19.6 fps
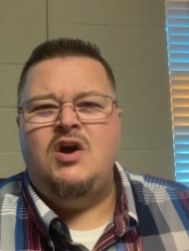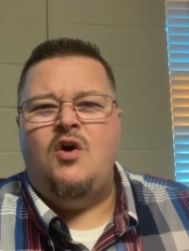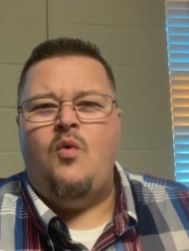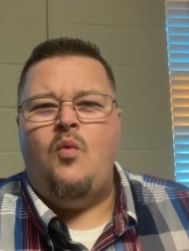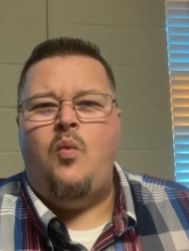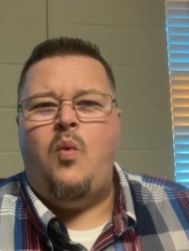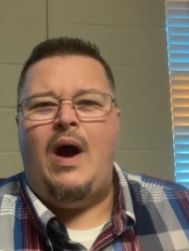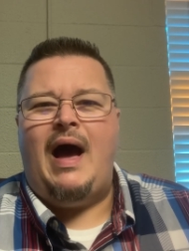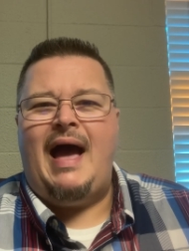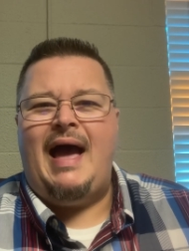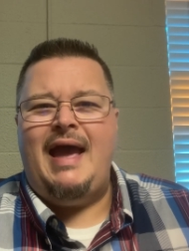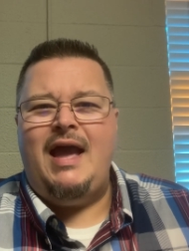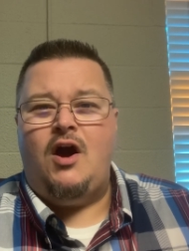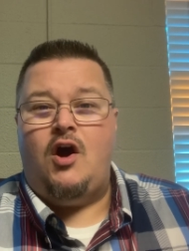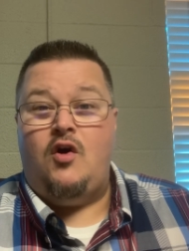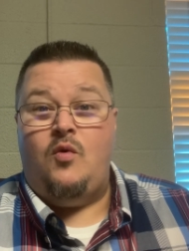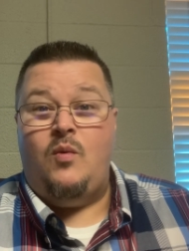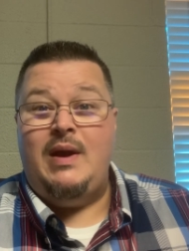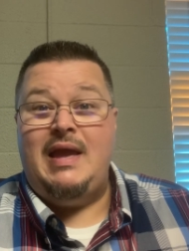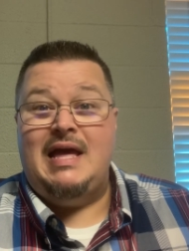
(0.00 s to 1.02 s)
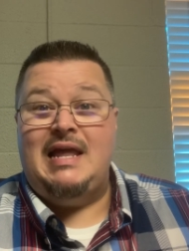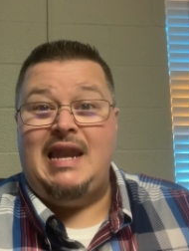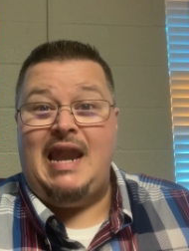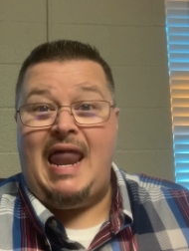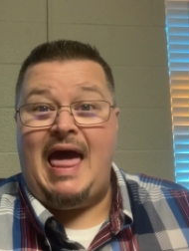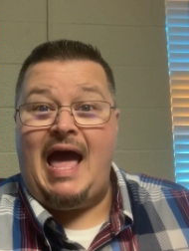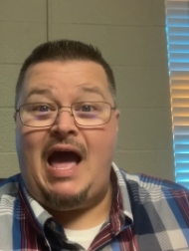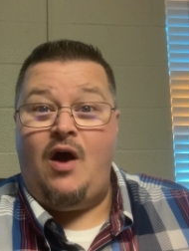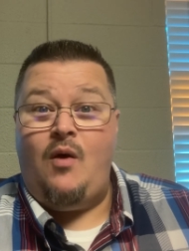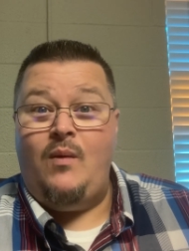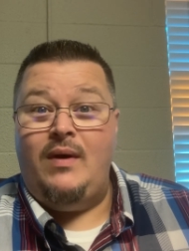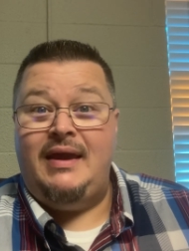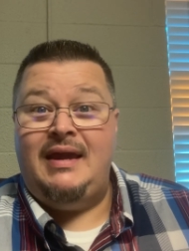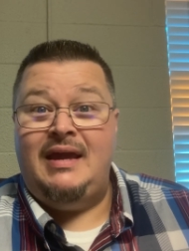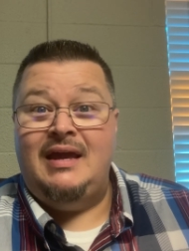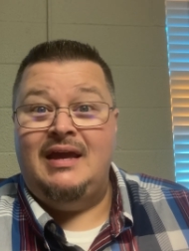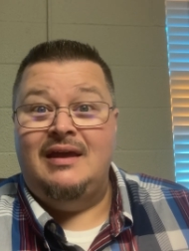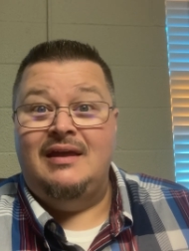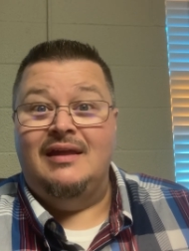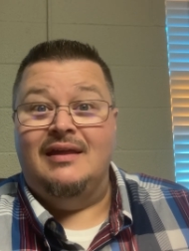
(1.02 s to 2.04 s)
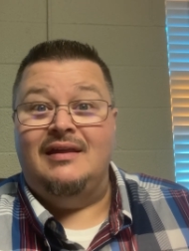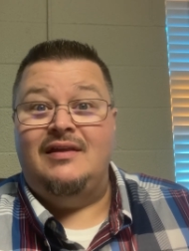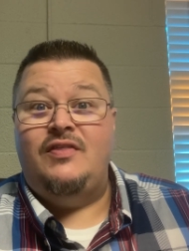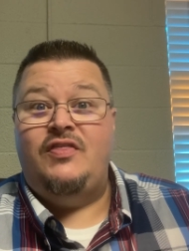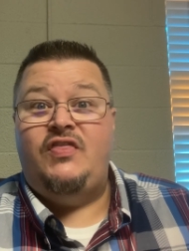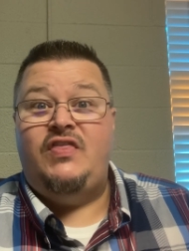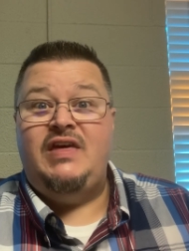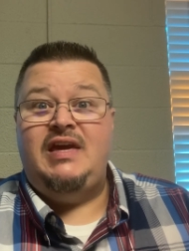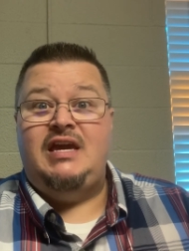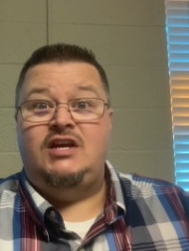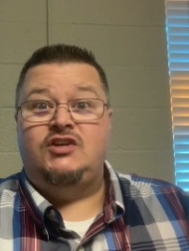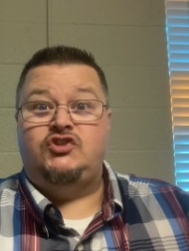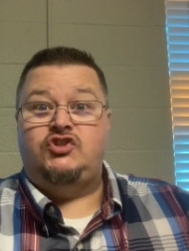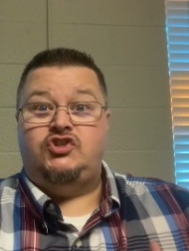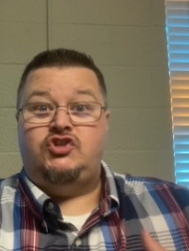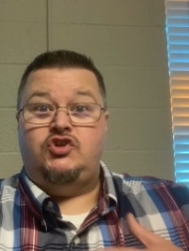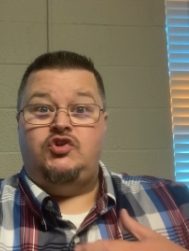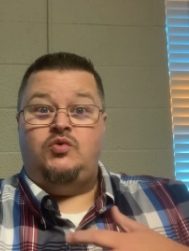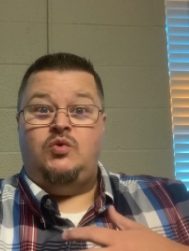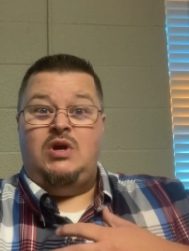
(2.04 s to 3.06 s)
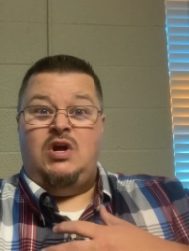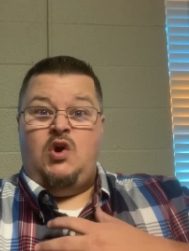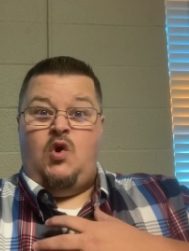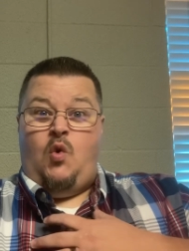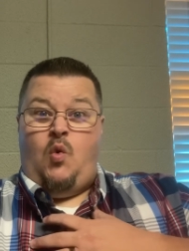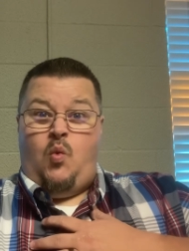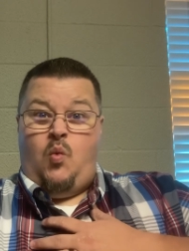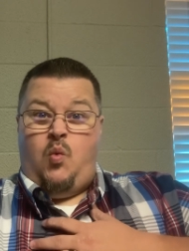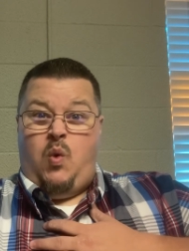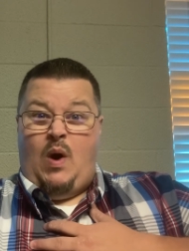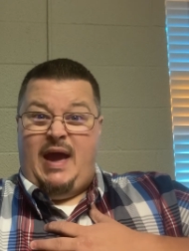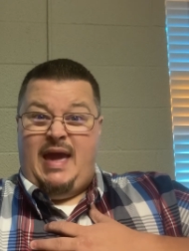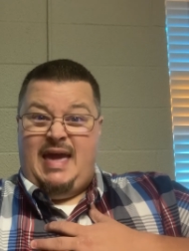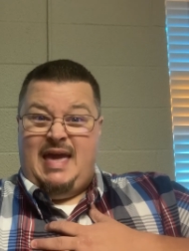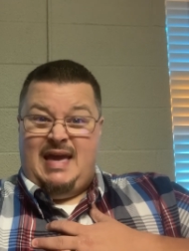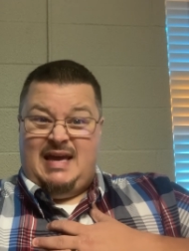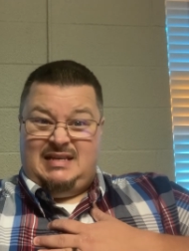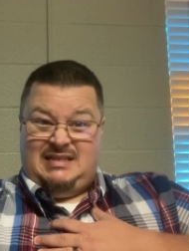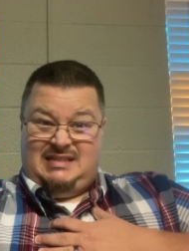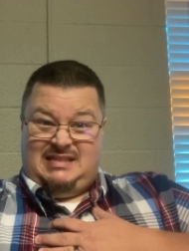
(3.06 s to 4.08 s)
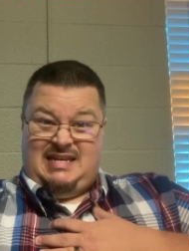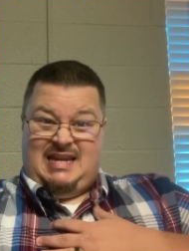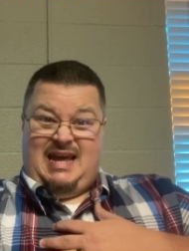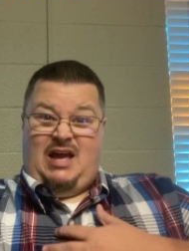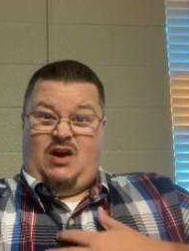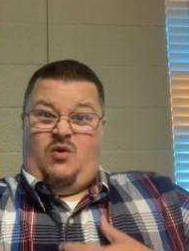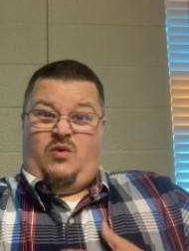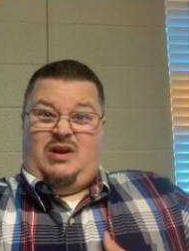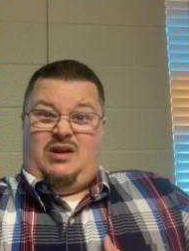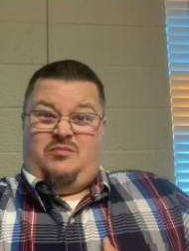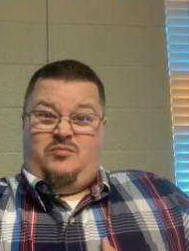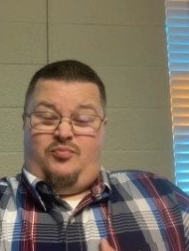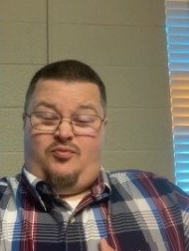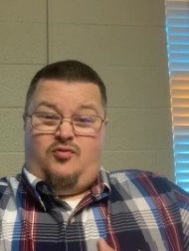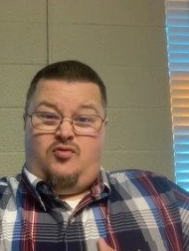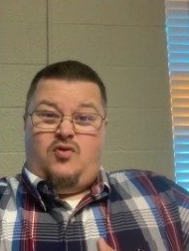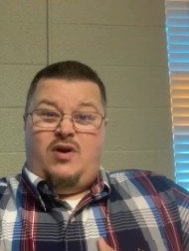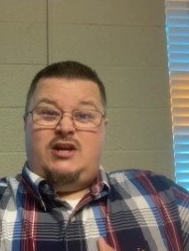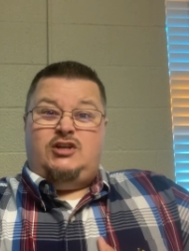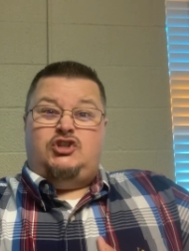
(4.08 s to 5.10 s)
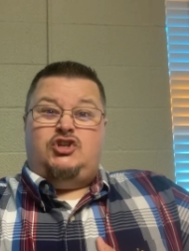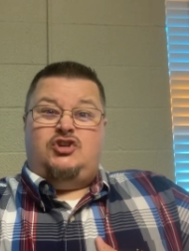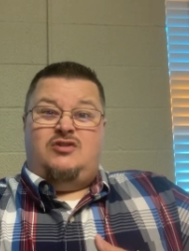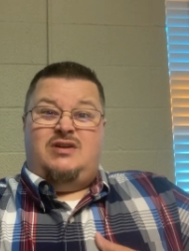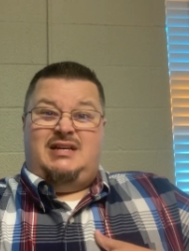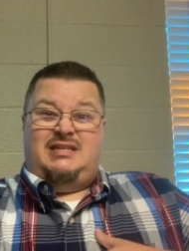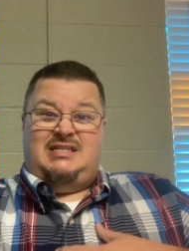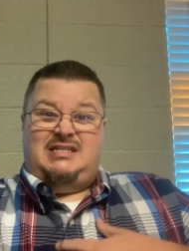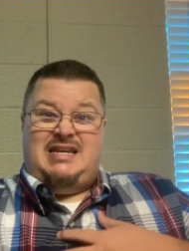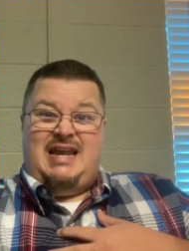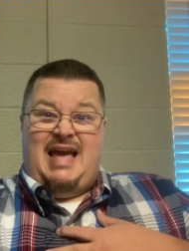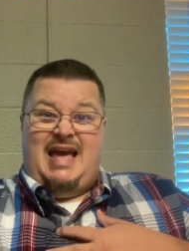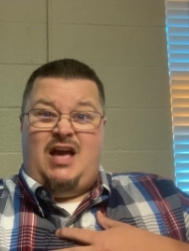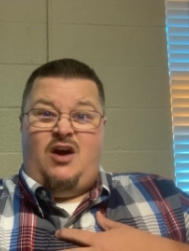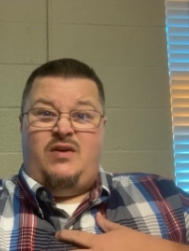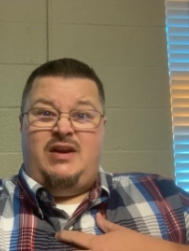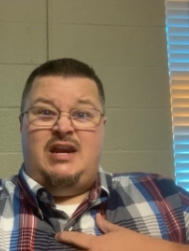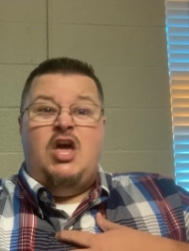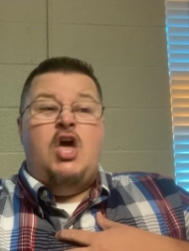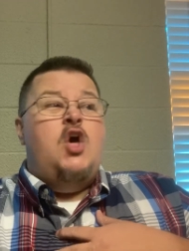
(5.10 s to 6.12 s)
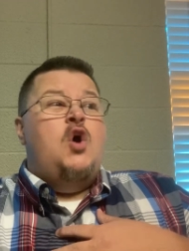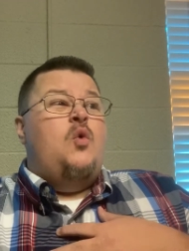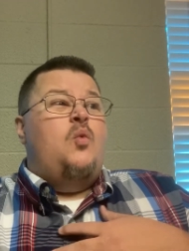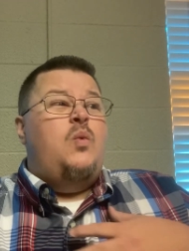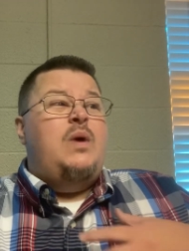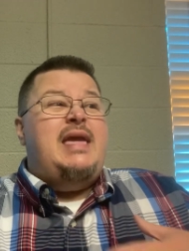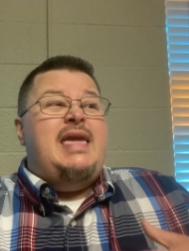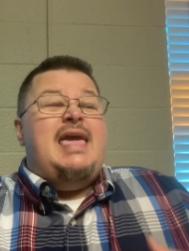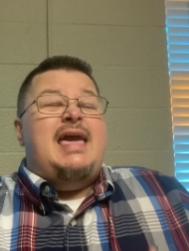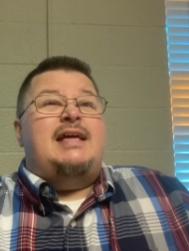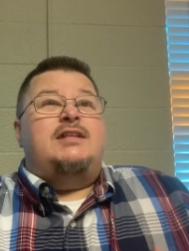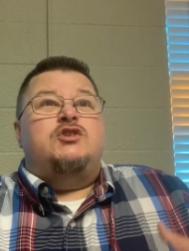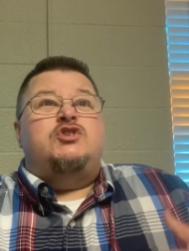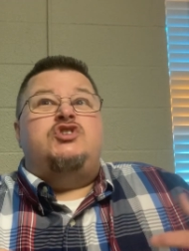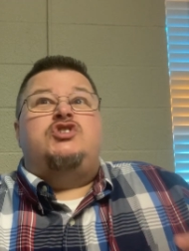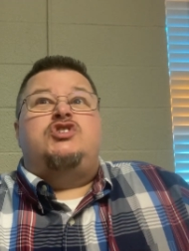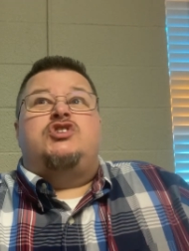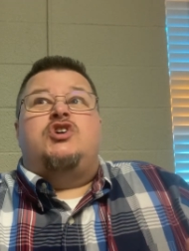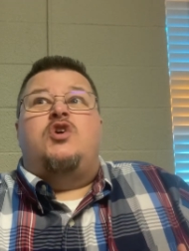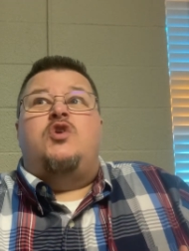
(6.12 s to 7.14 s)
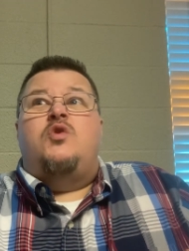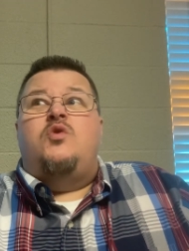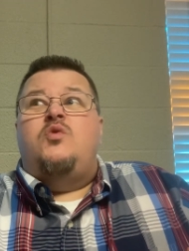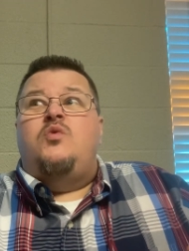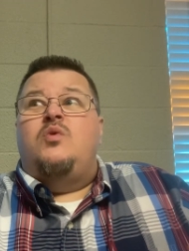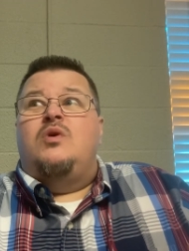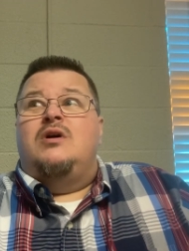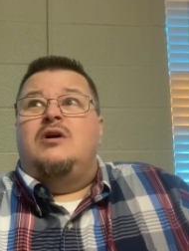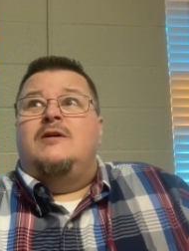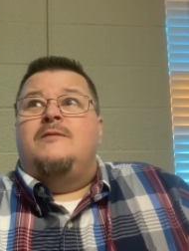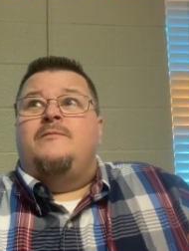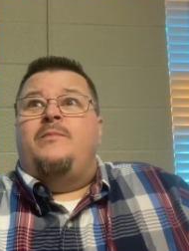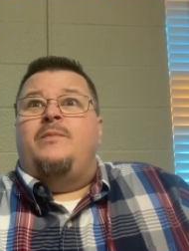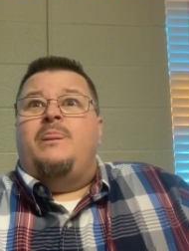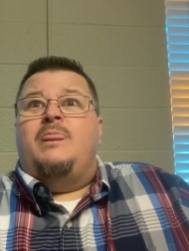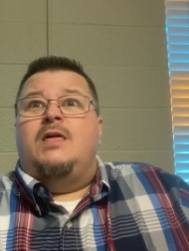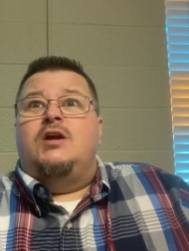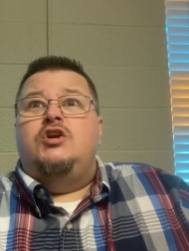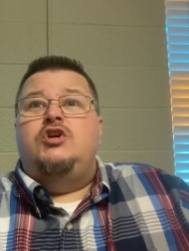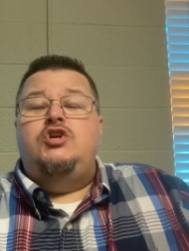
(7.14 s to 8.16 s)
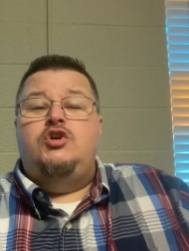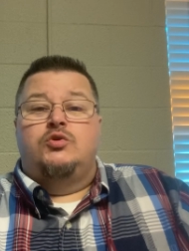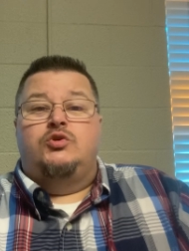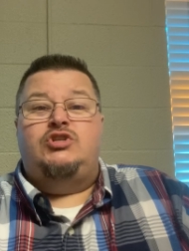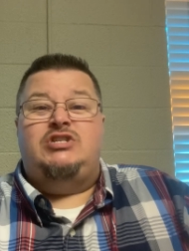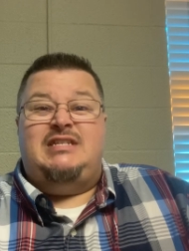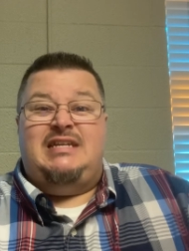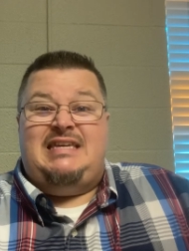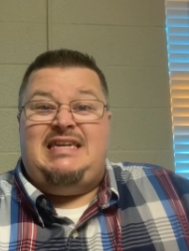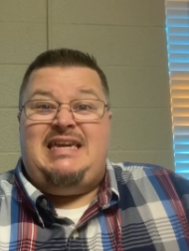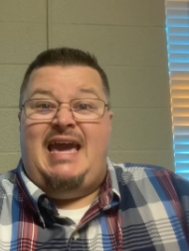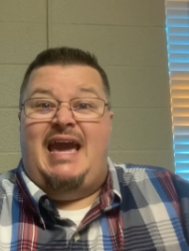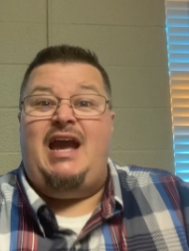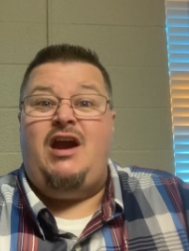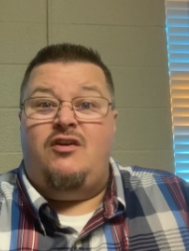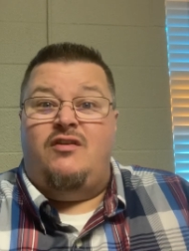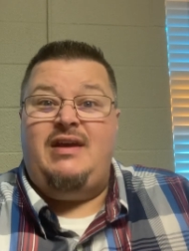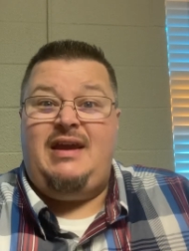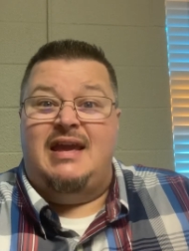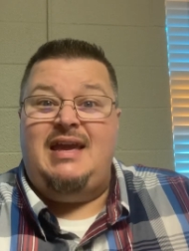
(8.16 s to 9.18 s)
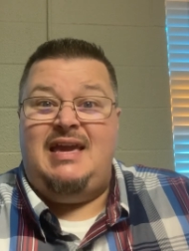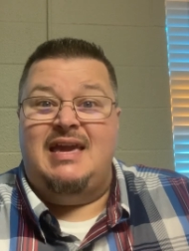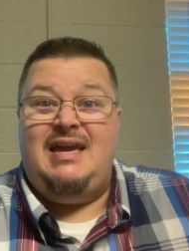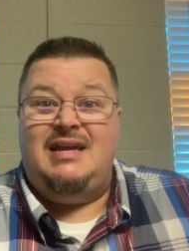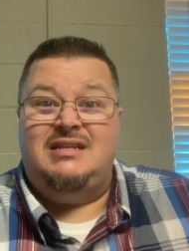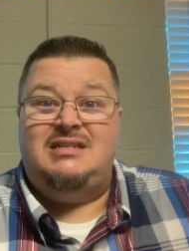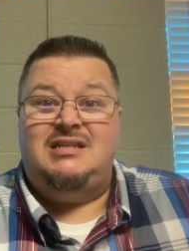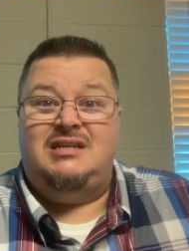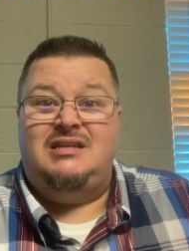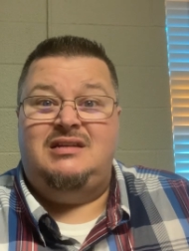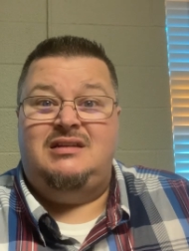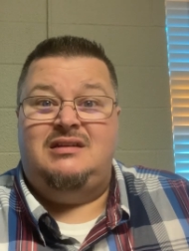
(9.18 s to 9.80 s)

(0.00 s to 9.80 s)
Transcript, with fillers: Why are we allowing things to weigh us down and pressure us down? And we get so used to carrying it